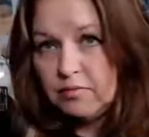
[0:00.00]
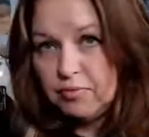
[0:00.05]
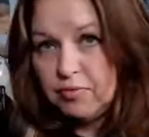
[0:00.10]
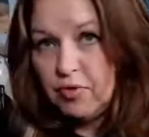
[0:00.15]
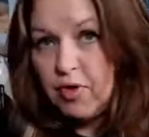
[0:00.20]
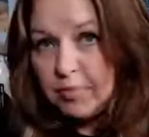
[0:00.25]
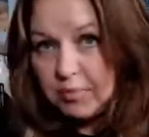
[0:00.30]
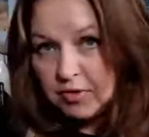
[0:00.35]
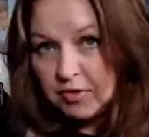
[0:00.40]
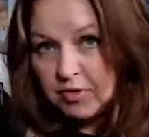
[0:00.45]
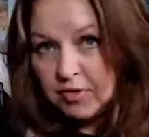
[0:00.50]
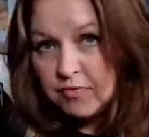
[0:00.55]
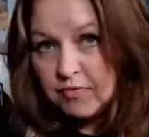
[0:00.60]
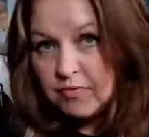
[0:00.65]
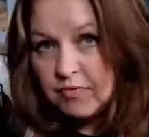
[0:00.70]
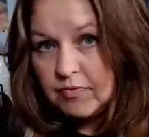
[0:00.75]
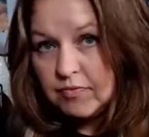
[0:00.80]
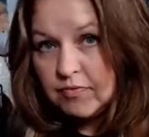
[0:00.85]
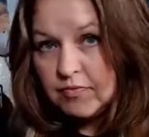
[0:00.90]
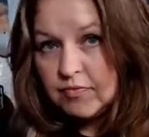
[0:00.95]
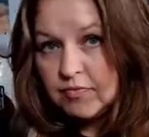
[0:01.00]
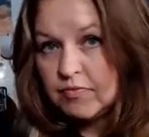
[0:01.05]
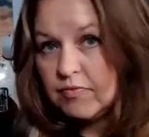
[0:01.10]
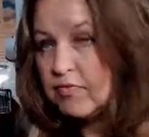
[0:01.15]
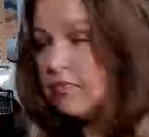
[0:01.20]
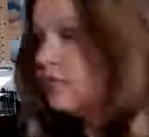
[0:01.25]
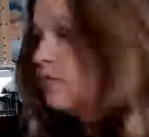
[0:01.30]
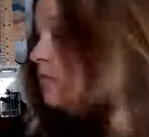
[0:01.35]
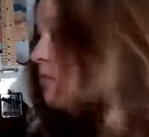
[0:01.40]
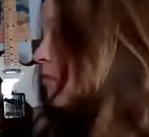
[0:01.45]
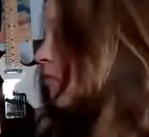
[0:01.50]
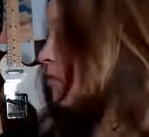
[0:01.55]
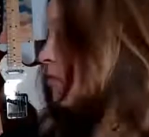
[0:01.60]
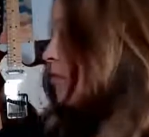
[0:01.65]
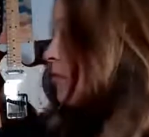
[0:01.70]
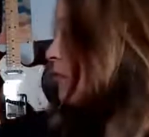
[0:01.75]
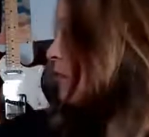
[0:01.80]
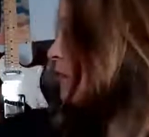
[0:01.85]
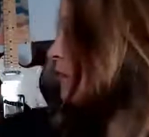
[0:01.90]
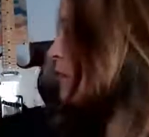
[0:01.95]
proper,
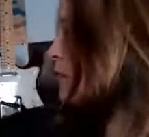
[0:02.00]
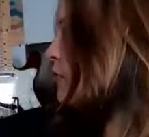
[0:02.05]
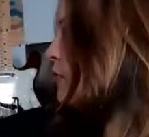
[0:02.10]
you